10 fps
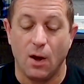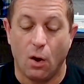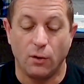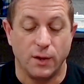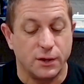
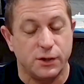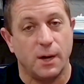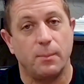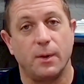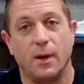On this
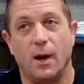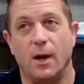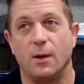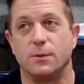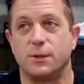ship, it
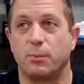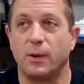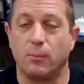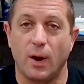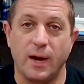was
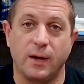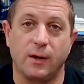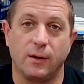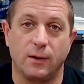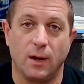spring
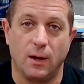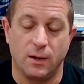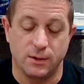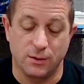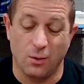break,
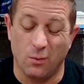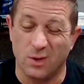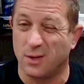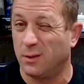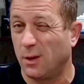so it
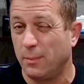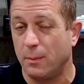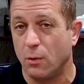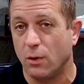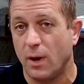was a little
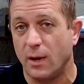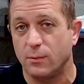bit more crowded.